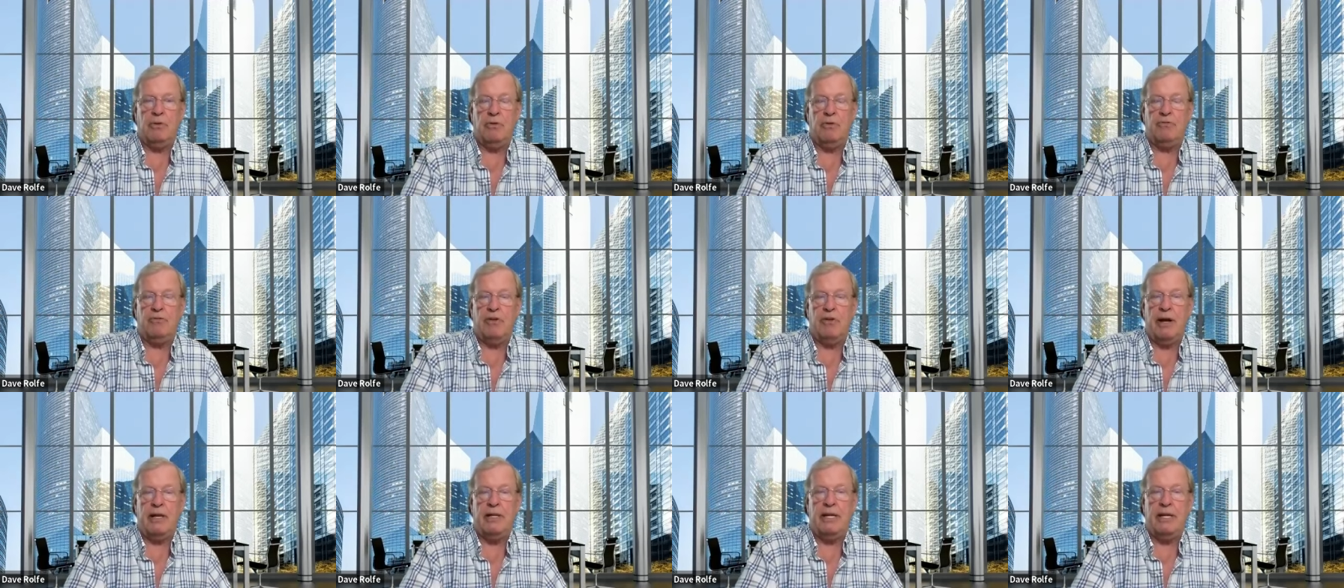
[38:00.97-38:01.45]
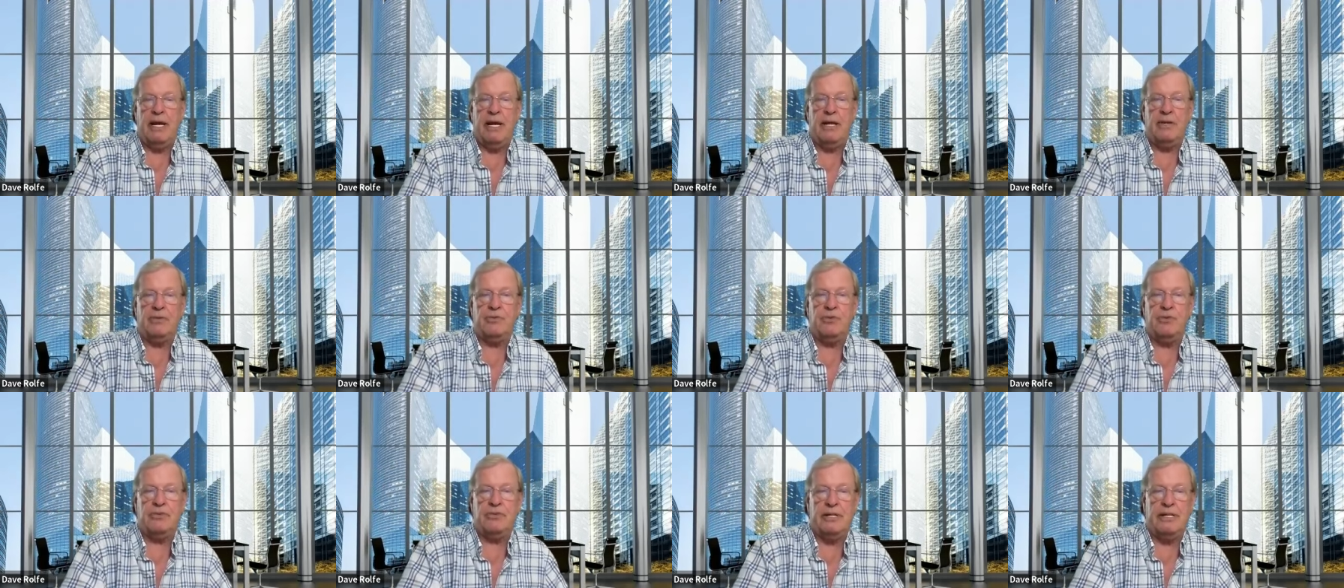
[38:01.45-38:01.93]
You'll find the
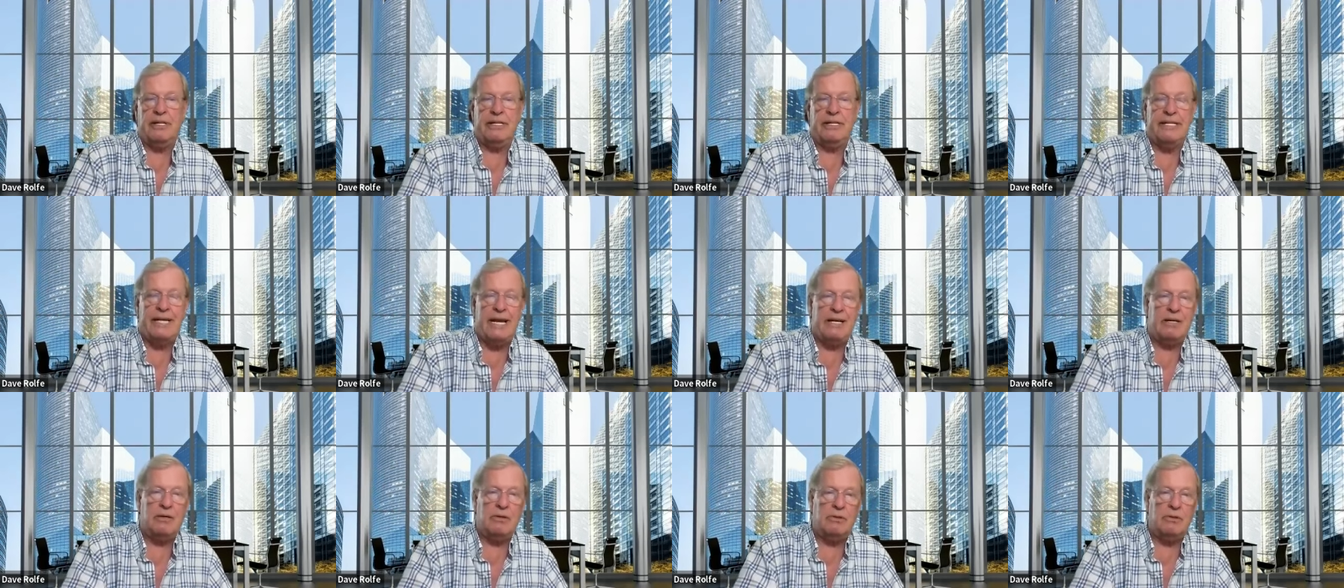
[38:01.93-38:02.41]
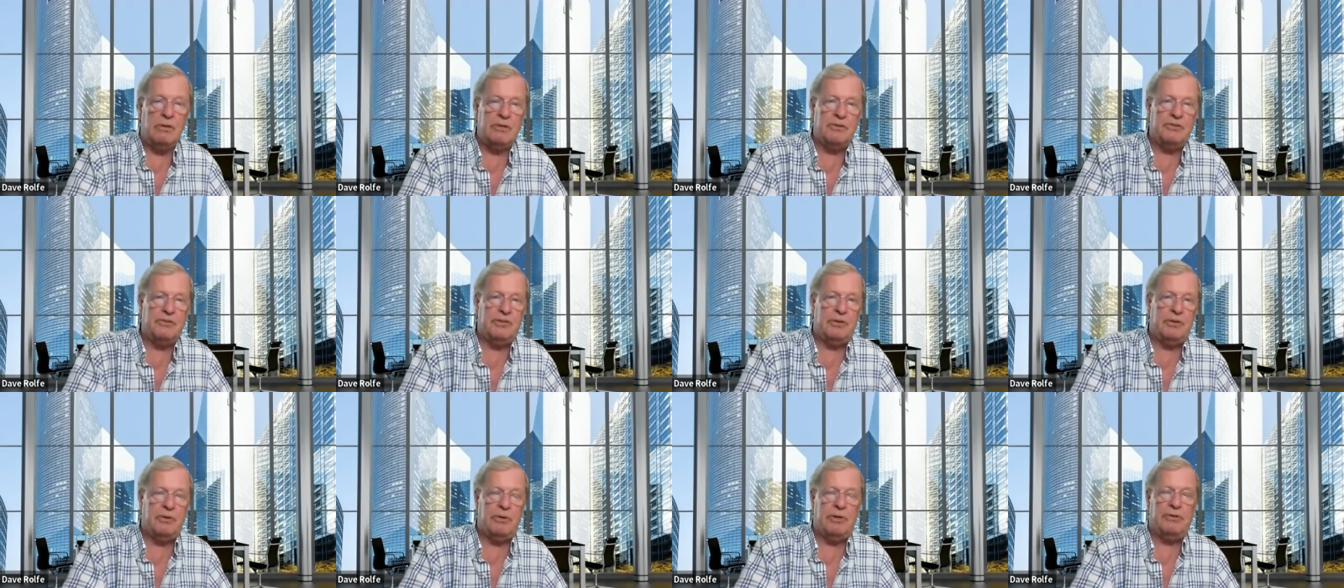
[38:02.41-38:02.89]
answers in the Take a Look
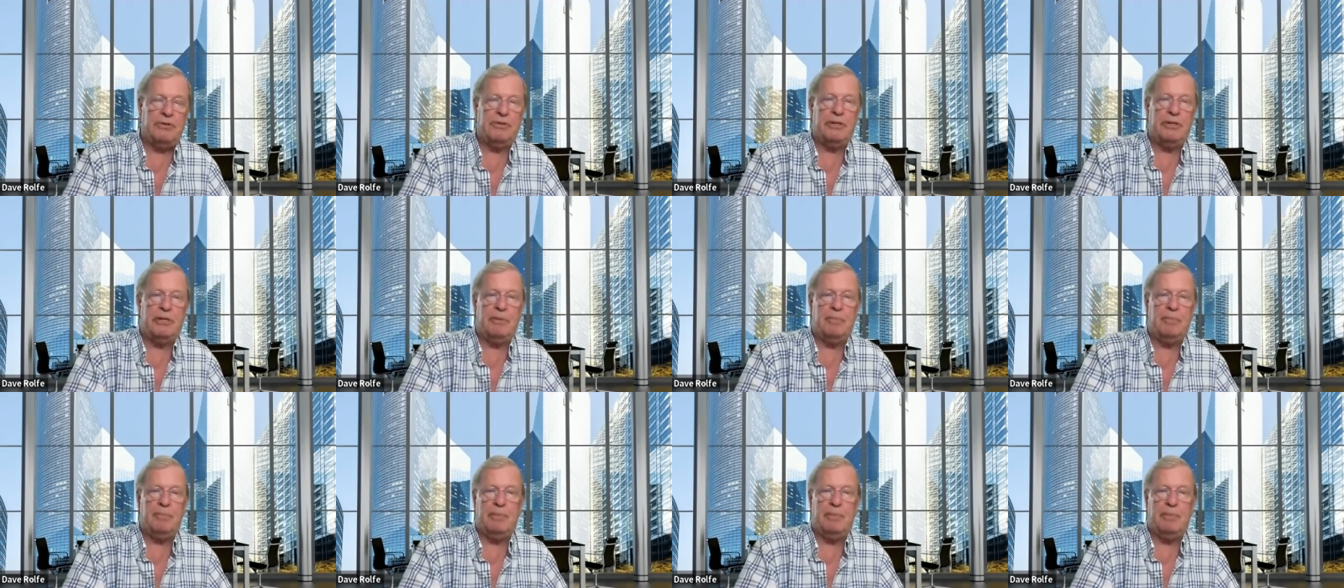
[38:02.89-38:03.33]
series, in the